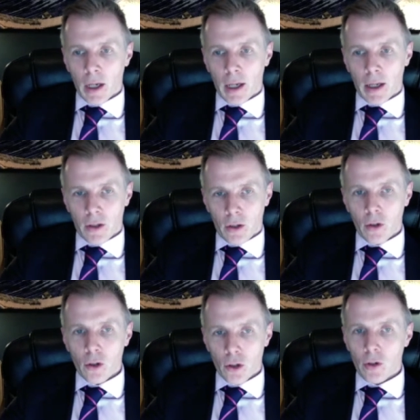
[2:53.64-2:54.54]
So
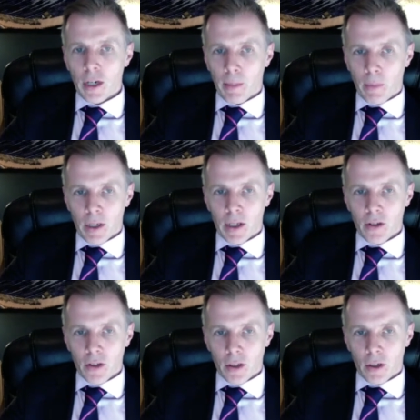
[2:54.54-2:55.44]
those two
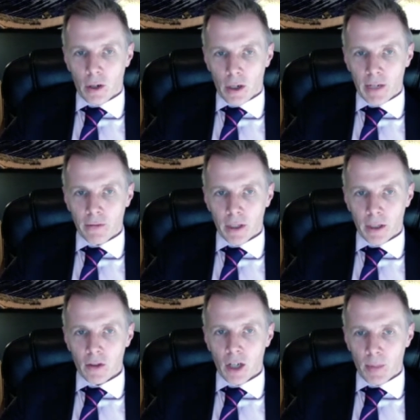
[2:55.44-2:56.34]
companies, are definitely
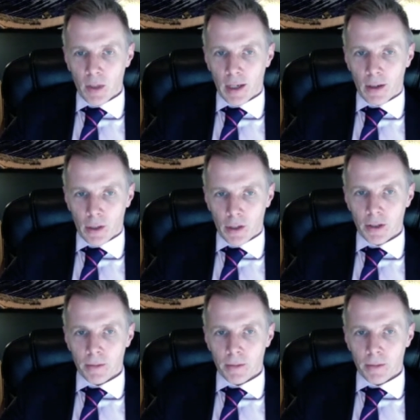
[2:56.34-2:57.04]
tops in our list.